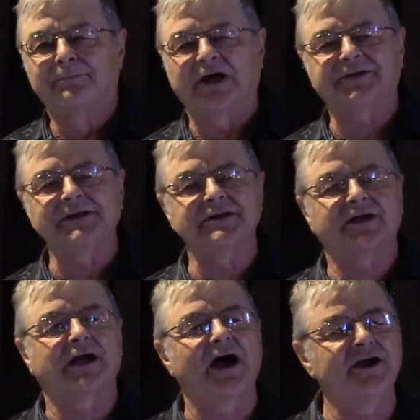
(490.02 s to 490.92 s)
But in
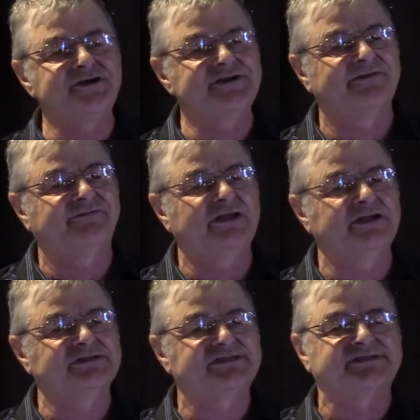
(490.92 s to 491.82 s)
the Garden of
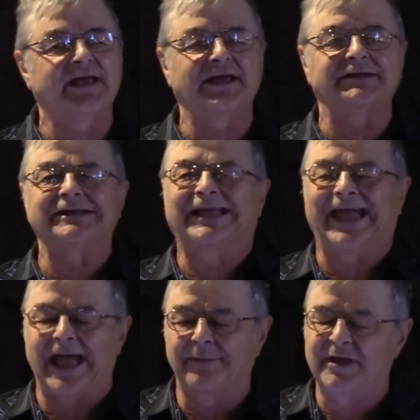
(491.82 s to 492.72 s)
Eden, Satan
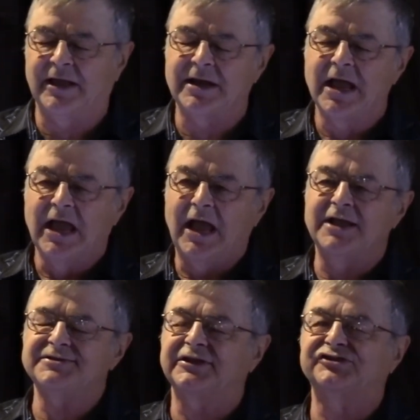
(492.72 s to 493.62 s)
came in
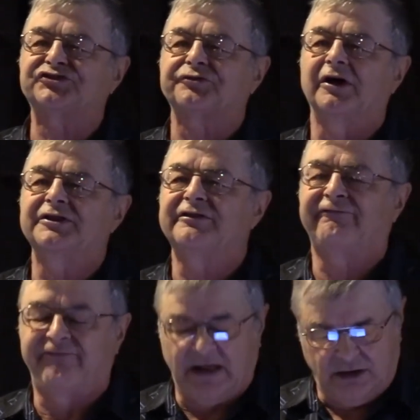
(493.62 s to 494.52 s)
and destroyed the
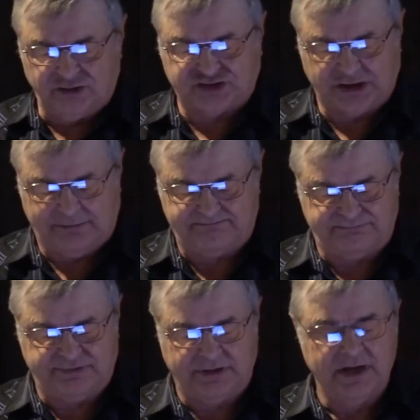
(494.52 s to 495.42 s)
fellowship.
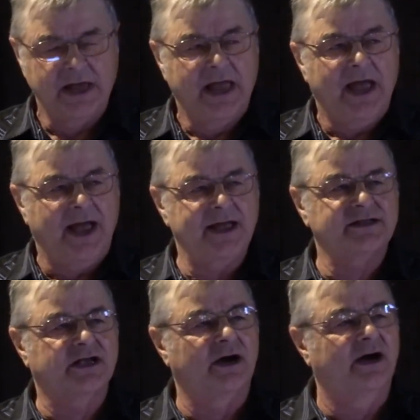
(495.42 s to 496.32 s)

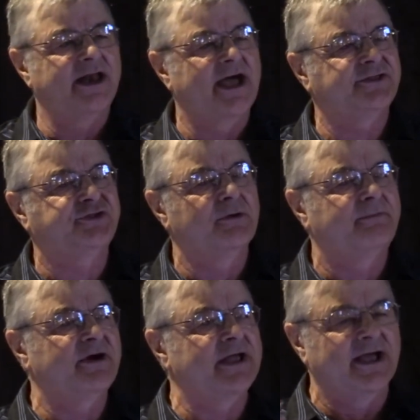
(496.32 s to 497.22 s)
And God had to
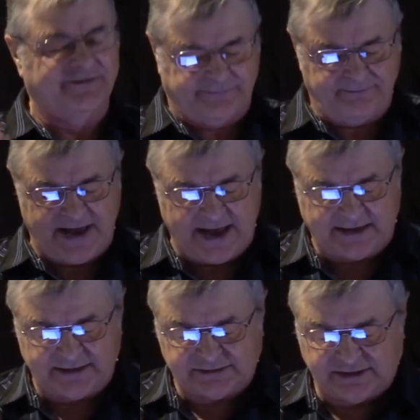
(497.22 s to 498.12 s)
bring us
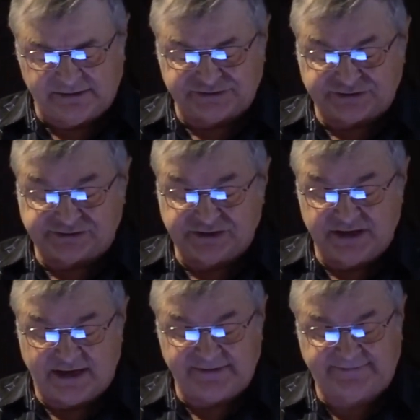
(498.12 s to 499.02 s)
back. It tells us
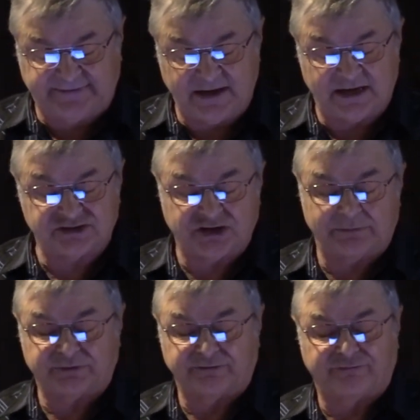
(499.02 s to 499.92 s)
in Isaiah
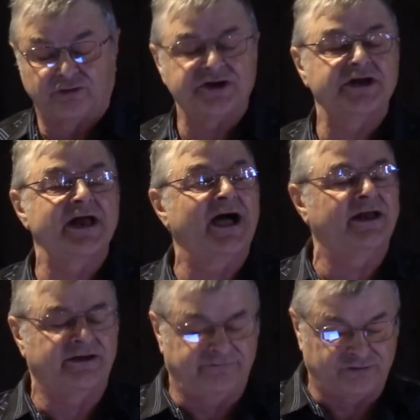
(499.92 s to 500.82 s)
chapter
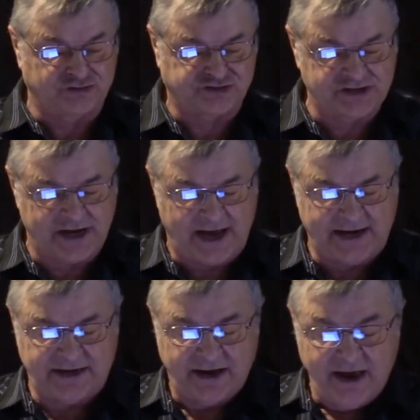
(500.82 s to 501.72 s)
49 in verse
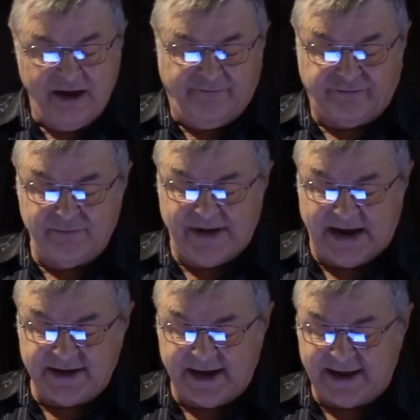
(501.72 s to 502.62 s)
9, "For
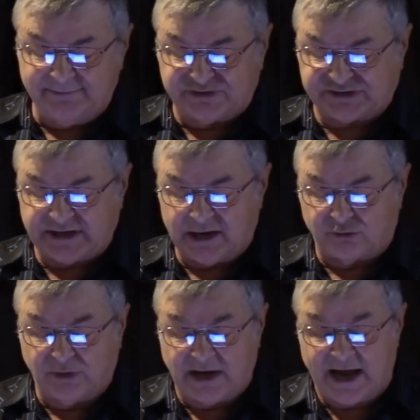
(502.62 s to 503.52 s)
my name's sake
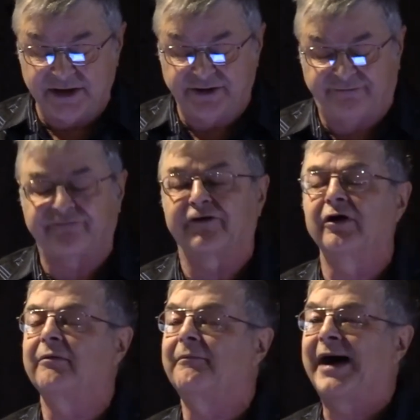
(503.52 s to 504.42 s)
will I
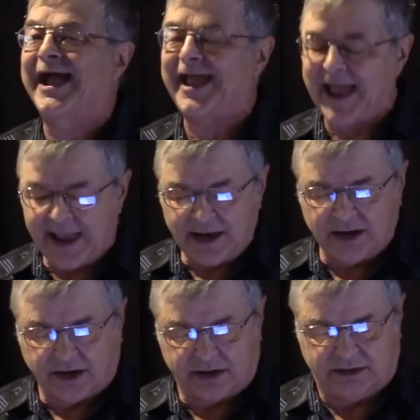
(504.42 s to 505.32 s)
defer my
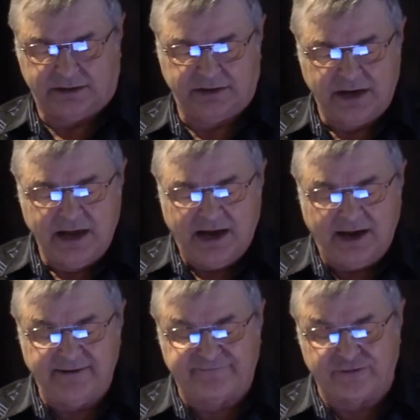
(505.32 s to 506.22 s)
anger,
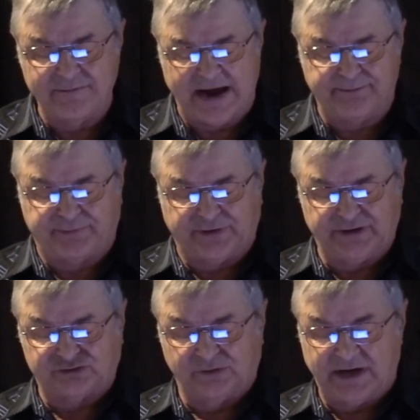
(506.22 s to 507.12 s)
and for my
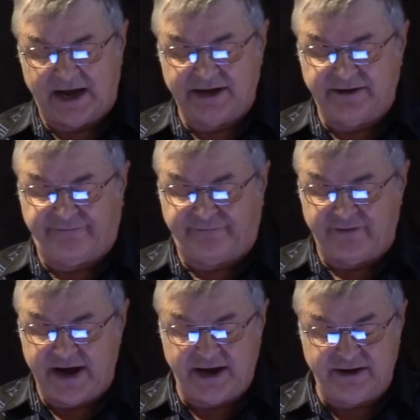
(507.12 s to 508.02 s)
praise will I
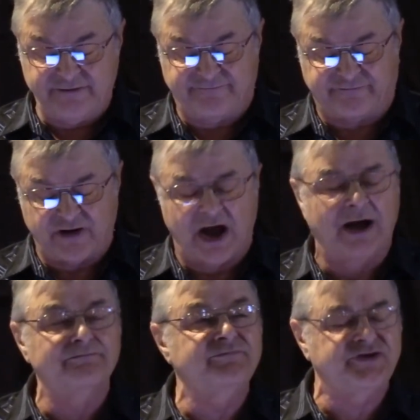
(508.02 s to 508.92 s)
refrain
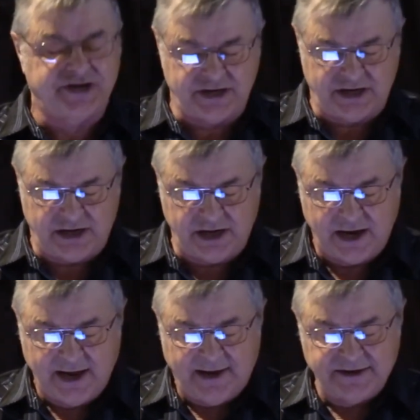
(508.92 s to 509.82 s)
from
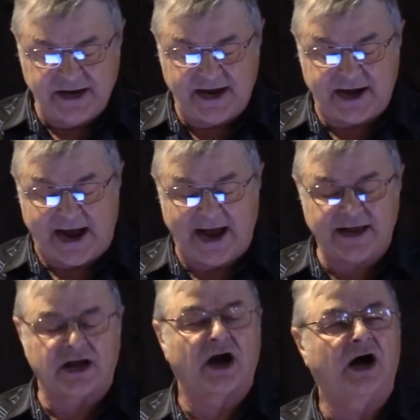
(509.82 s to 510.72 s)
thee, that
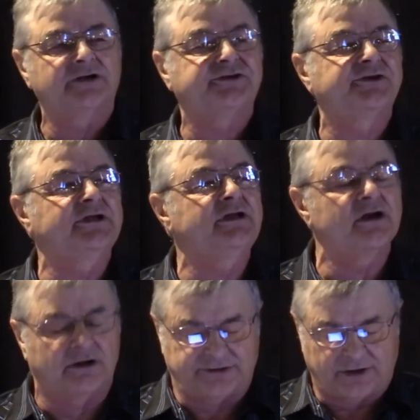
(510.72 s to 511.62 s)
I caught thee
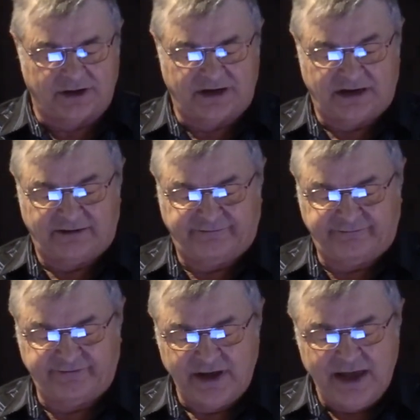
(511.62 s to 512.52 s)
not
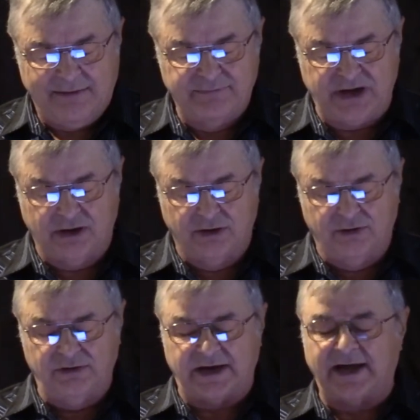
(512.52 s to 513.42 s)
off.
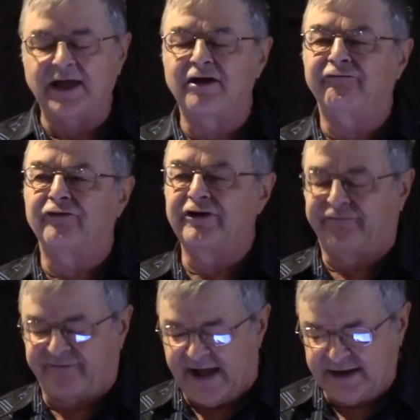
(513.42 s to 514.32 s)
Behold, I have
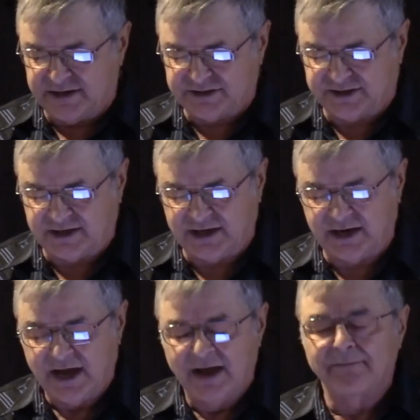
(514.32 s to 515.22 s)
refined
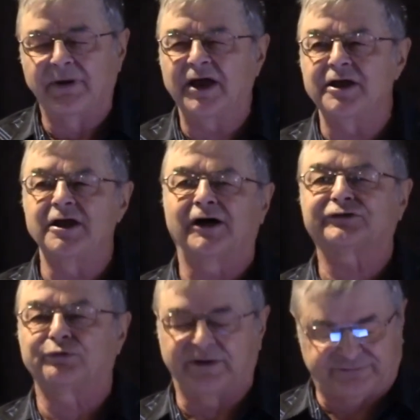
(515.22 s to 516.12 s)
thee, but
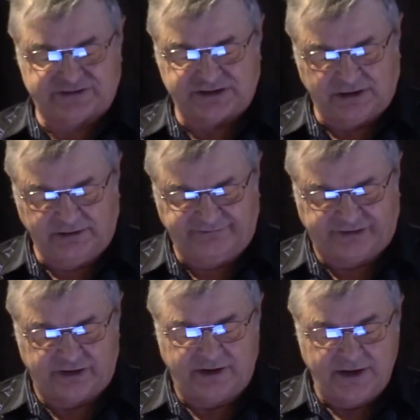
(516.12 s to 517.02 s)
not with
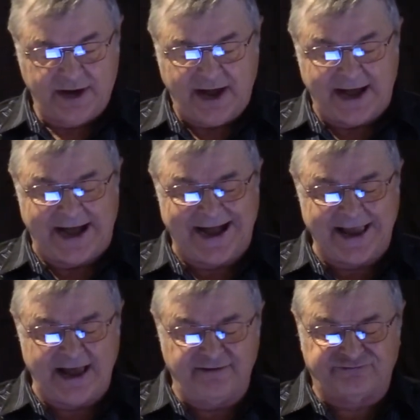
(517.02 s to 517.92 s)
silver. I
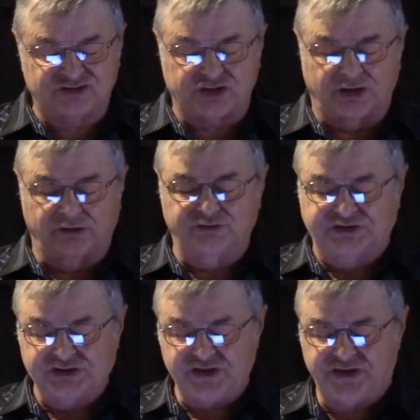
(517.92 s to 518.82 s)
have
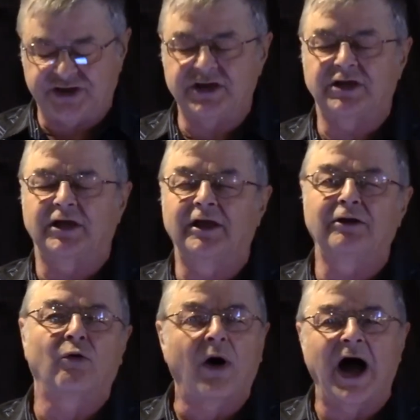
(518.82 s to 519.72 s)
chosen thee
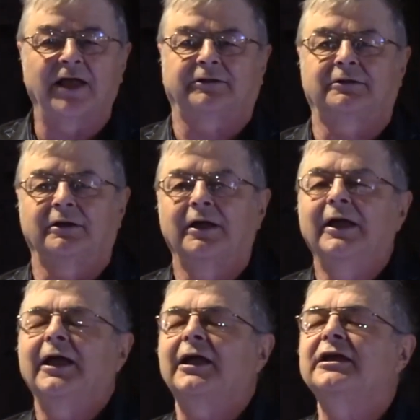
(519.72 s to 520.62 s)
in what?
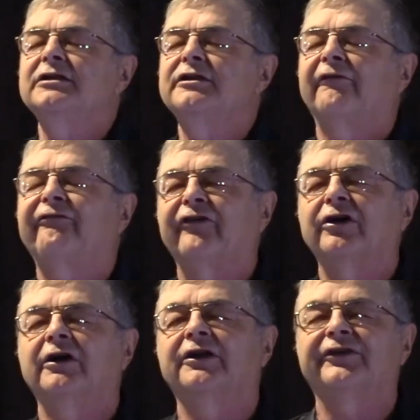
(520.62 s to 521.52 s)
In the
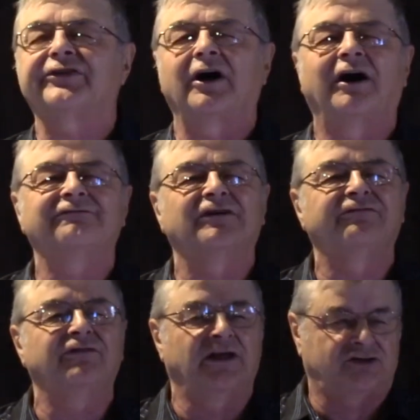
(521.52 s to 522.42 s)
furnace of
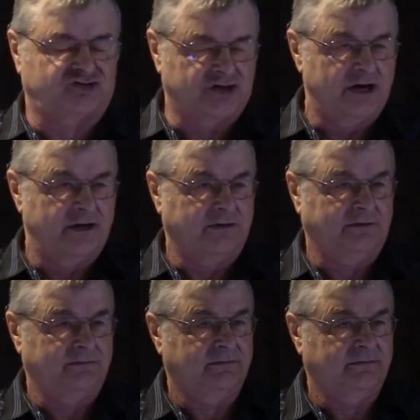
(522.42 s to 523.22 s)
affliction."